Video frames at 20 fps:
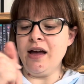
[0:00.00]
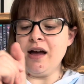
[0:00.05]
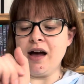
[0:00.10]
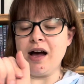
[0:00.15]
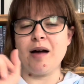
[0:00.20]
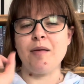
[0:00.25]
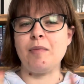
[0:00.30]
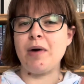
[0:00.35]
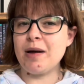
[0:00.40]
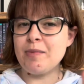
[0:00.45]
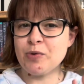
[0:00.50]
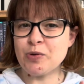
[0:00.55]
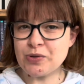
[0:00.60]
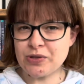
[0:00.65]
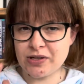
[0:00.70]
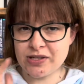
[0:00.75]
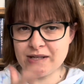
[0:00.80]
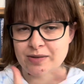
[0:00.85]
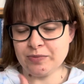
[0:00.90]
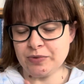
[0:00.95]
I'm also
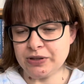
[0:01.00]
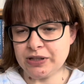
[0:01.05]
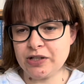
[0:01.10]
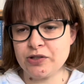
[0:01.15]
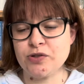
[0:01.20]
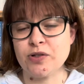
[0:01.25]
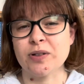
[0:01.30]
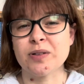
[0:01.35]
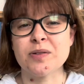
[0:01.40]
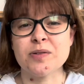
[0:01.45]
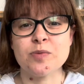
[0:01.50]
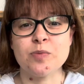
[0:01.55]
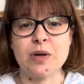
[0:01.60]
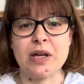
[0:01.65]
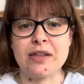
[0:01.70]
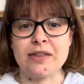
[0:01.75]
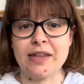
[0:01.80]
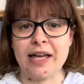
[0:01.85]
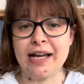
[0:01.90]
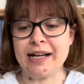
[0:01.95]
someone that struggles
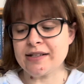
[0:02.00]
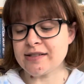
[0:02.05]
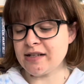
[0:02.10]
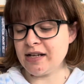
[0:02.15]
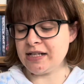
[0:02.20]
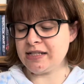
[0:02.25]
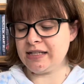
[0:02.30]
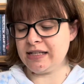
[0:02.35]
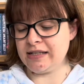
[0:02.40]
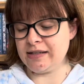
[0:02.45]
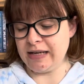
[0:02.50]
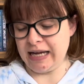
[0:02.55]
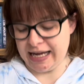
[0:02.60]
with anxiety,